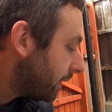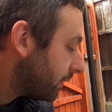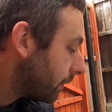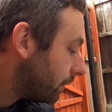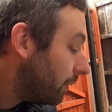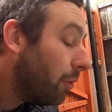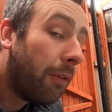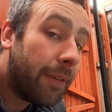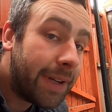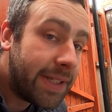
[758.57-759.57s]
so
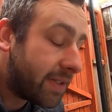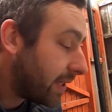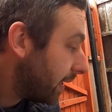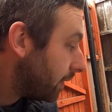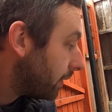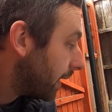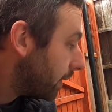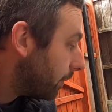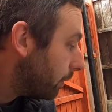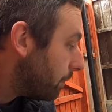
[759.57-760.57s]
not very easy to get in the UK
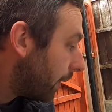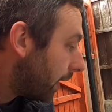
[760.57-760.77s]
at the moment.